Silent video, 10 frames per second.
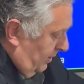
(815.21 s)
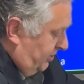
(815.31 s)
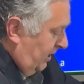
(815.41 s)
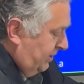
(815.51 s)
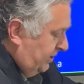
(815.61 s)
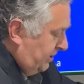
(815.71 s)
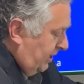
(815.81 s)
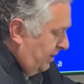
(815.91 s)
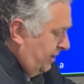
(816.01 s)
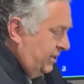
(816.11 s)
Jesus
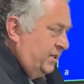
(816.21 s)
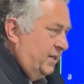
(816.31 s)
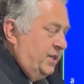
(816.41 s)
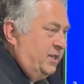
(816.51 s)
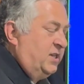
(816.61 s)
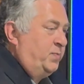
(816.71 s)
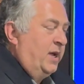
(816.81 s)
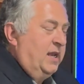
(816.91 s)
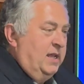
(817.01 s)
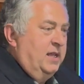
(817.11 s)
here is
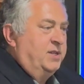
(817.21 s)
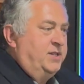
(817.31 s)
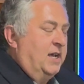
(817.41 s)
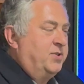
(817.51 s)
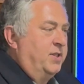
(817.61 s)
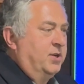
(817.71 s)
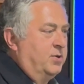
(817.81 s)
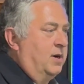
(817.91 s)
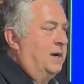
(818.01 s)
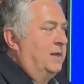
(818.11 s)
anticipating his death on the
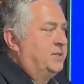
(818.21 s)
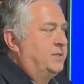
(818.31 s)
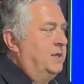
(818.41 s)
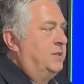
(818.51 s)
cross.